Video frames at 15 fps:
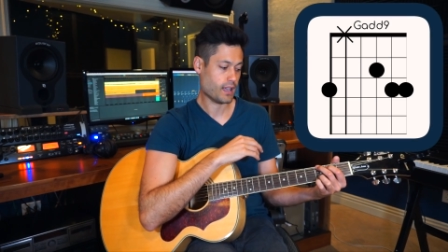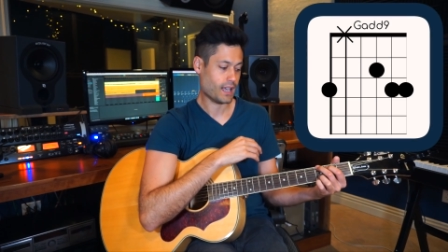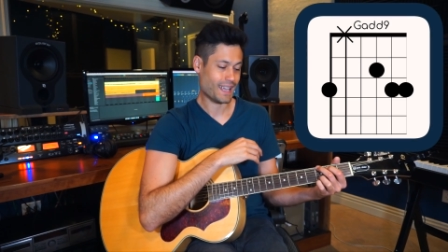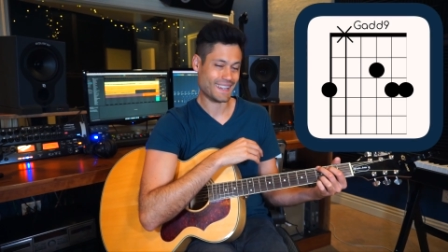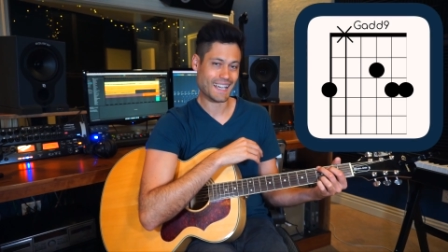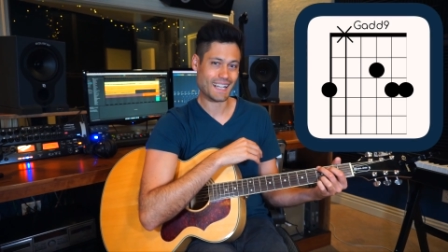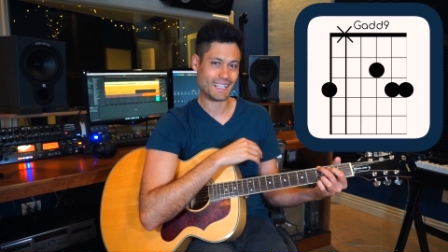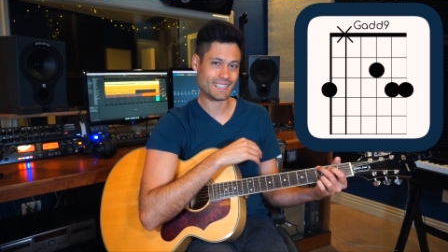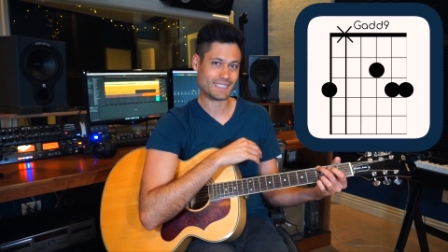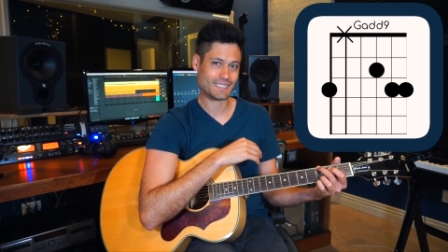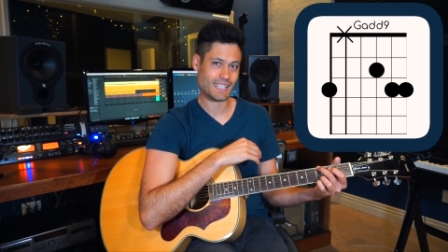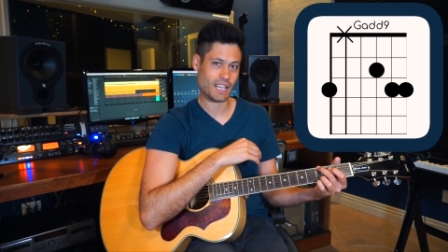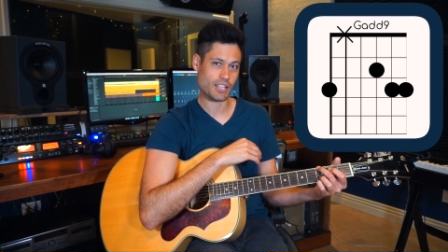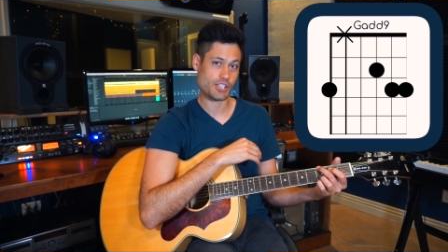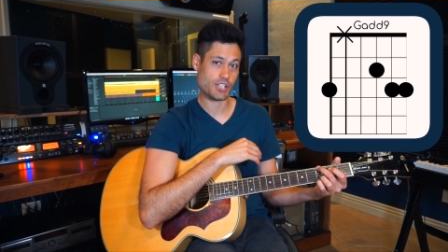and that
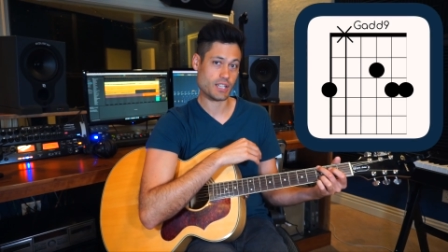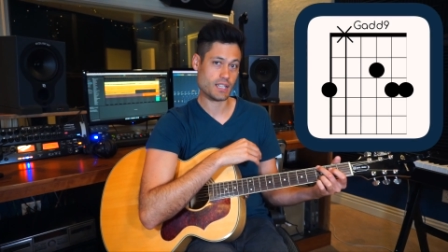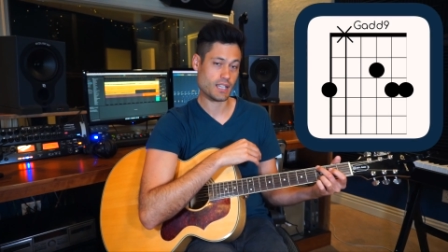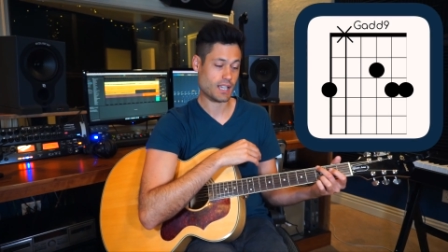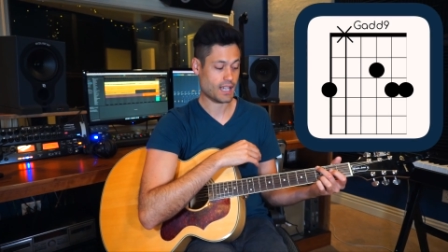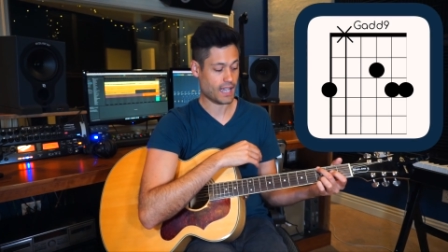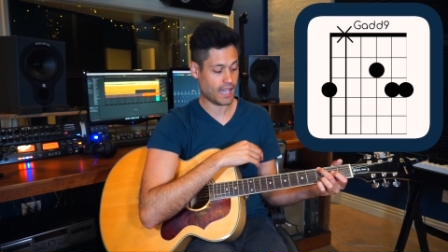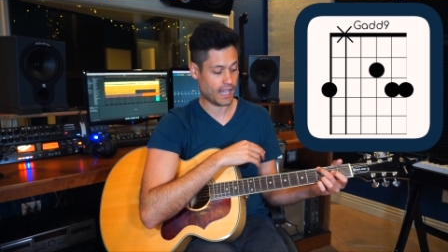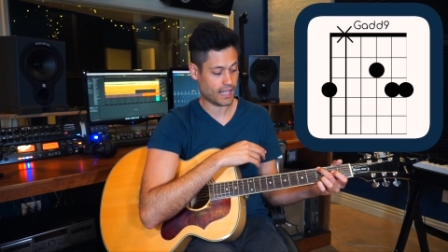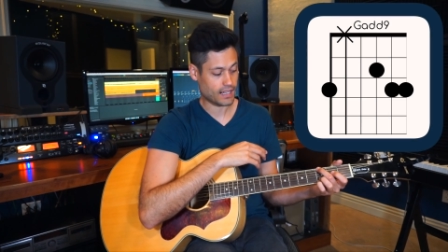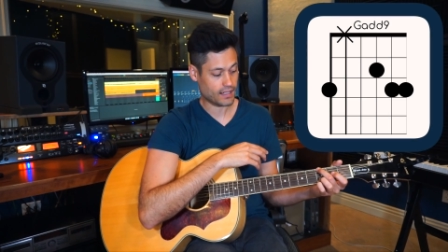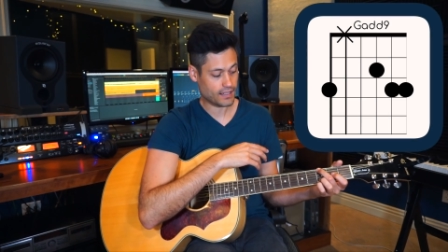is a G add